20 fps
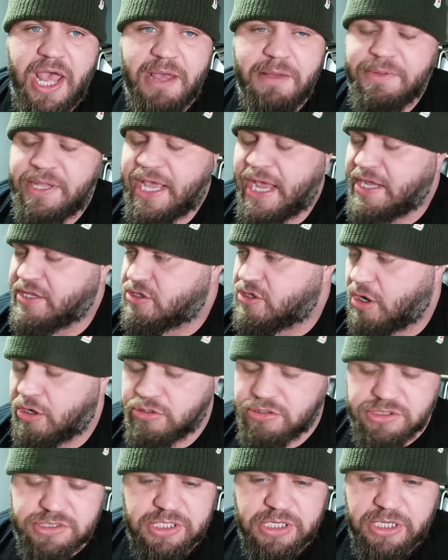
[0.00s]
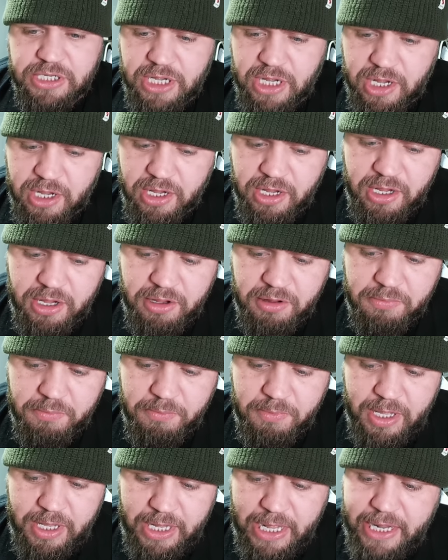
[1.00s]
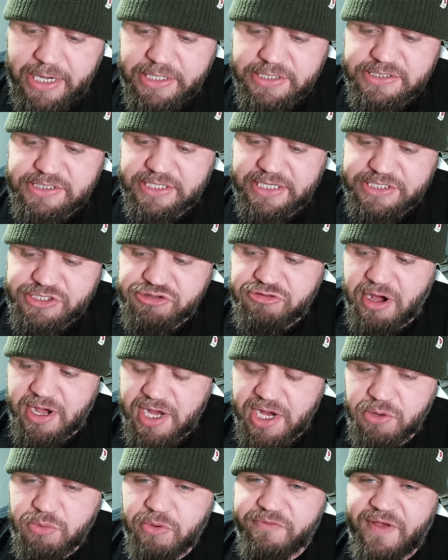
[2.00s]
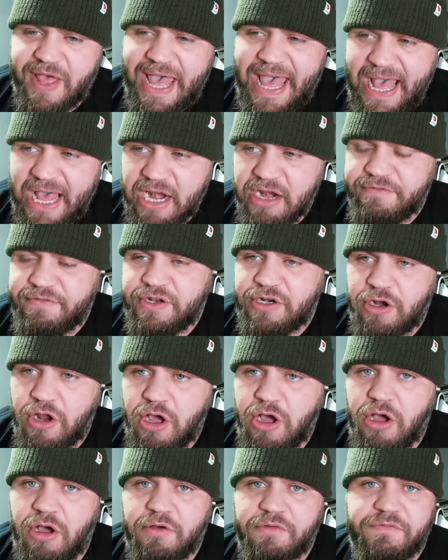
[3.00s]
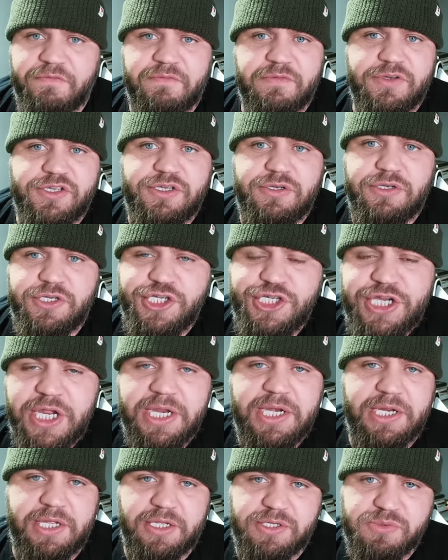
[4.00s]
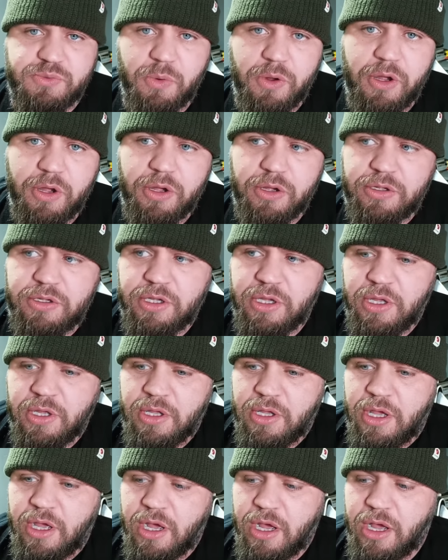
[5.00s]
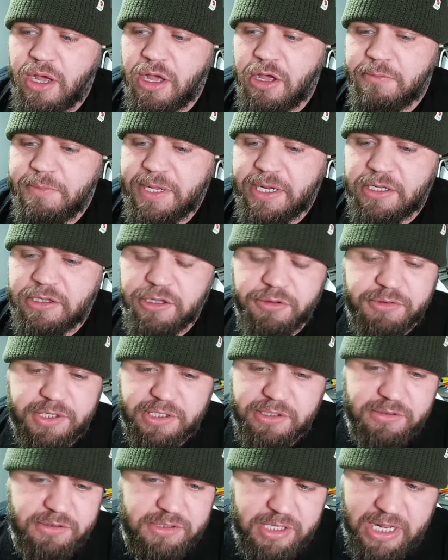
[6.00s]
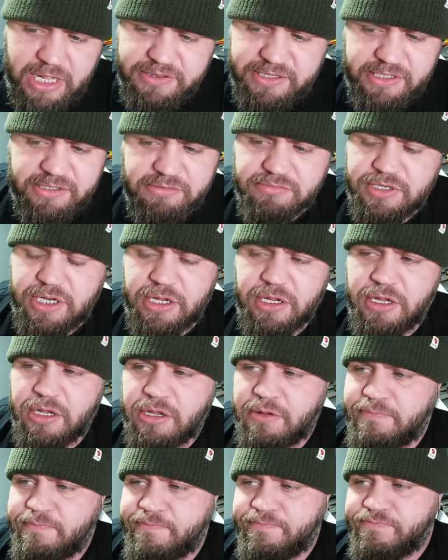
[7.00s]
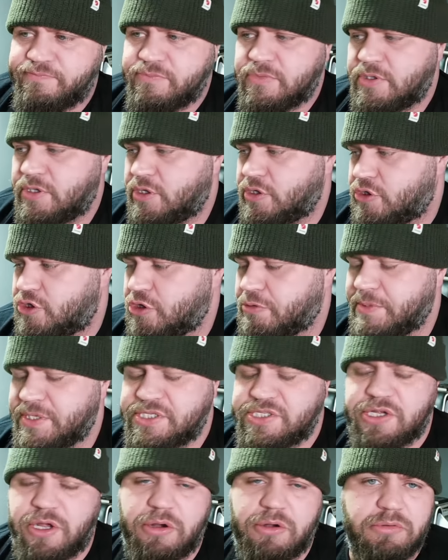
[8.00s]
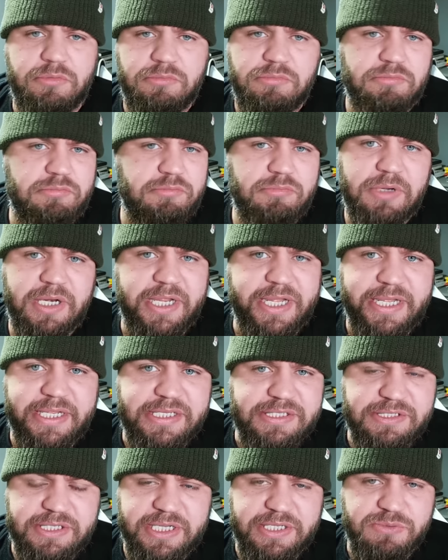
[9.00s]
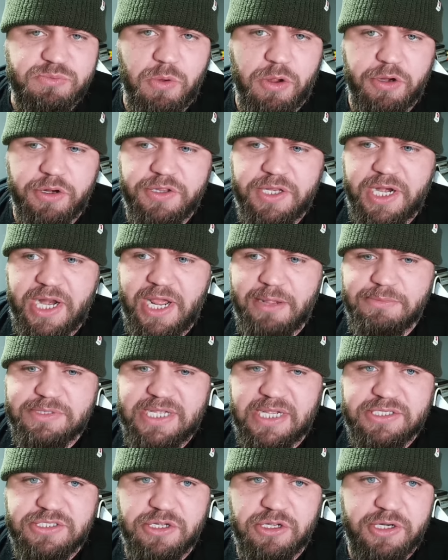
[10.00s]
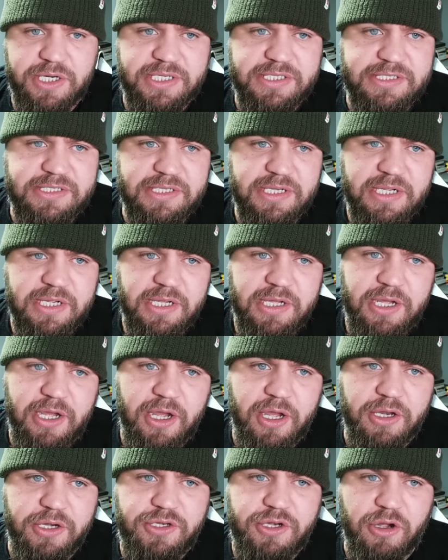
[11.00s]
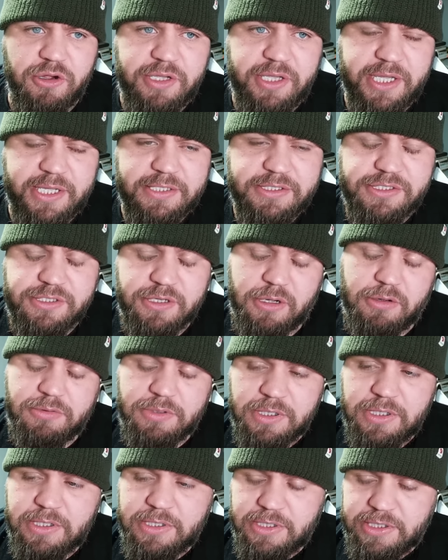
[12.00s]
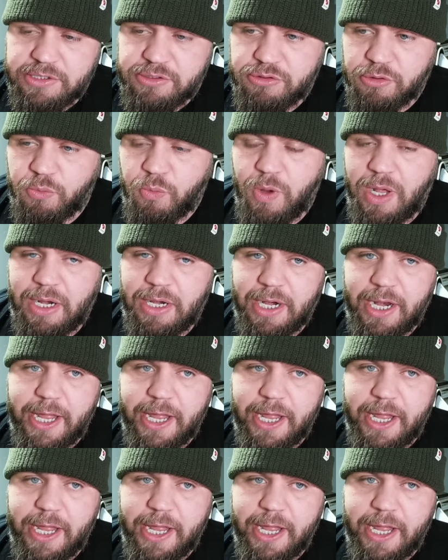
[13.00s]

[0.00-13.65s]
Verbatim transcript: at MK Dons um, and is, is credited with a hell of a lot of genius work, uh, including, I think, um, Heung-min Son is is one of the names that's on his uh, docket. So done well